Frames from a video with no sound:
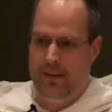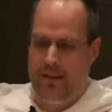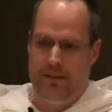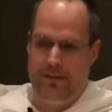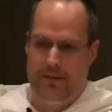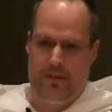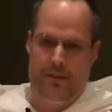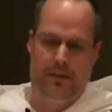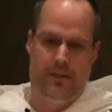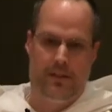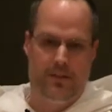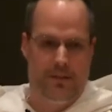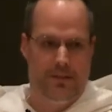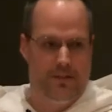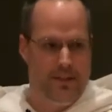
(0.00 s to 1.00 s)
that this
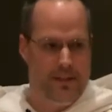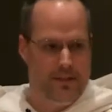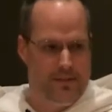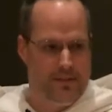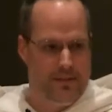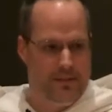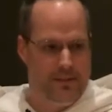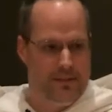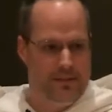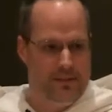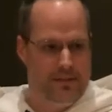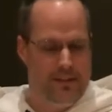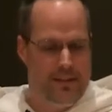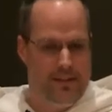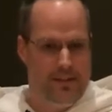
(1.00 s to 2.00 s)
courage exists,
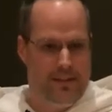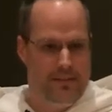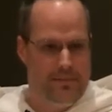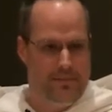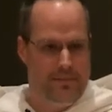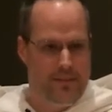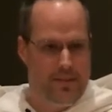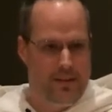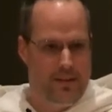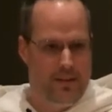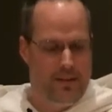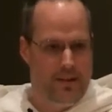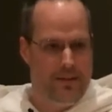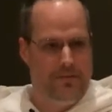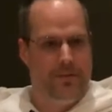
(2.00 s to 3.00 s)

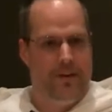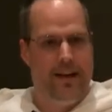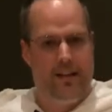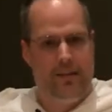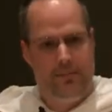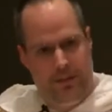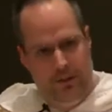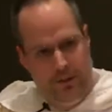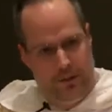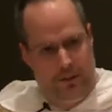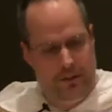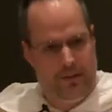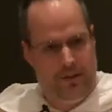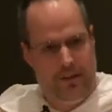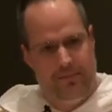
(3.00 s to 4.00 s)
can finally
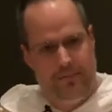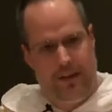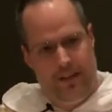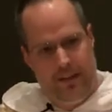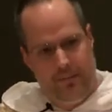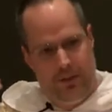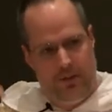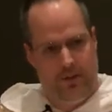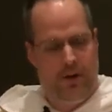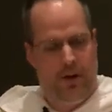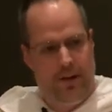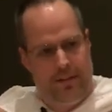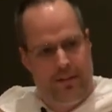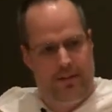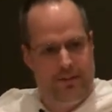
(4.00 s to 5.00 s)
be
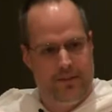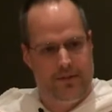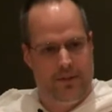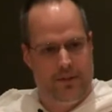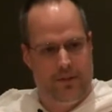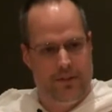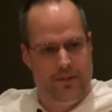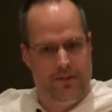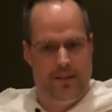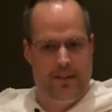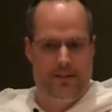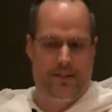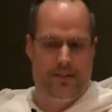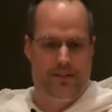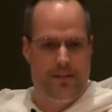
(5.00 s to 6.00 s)
taught that this courage
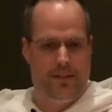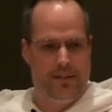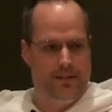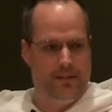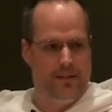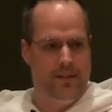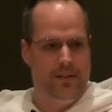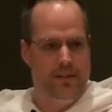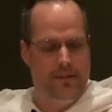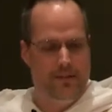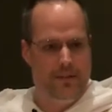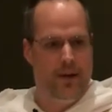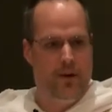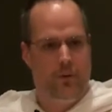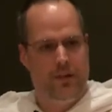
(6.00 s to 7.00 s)
does exist?
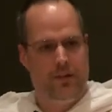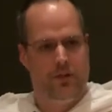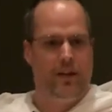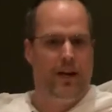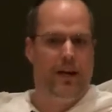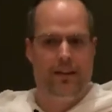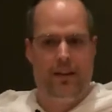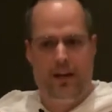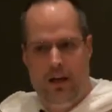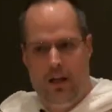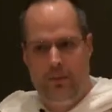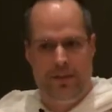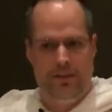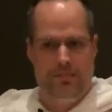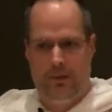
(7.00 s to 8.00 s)
For that one child that
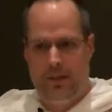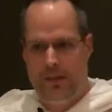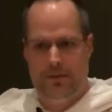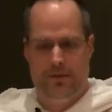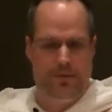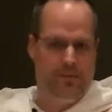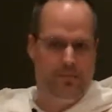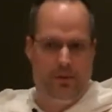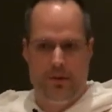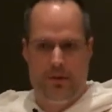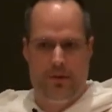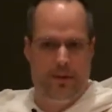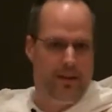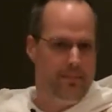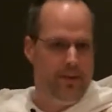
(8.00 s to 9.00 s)
always breaks through the
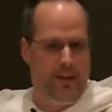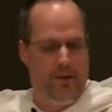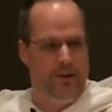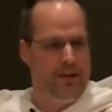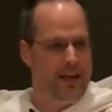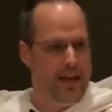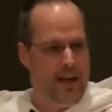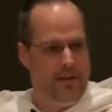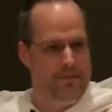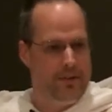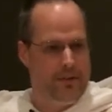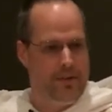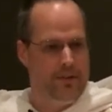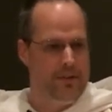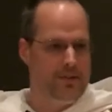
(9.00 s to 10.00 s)
board, they may already have the
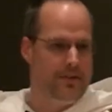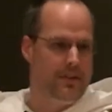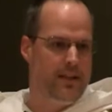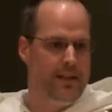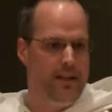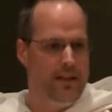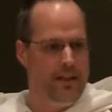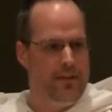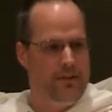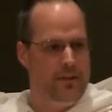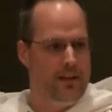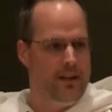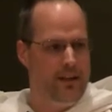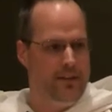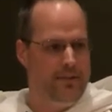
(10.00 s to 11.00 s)
courage they need, so
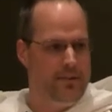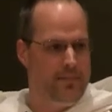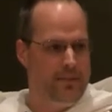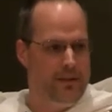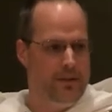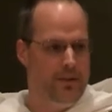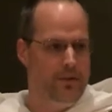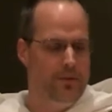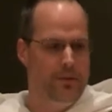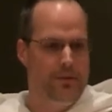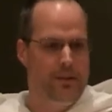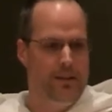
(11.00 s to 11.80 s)
they need something new.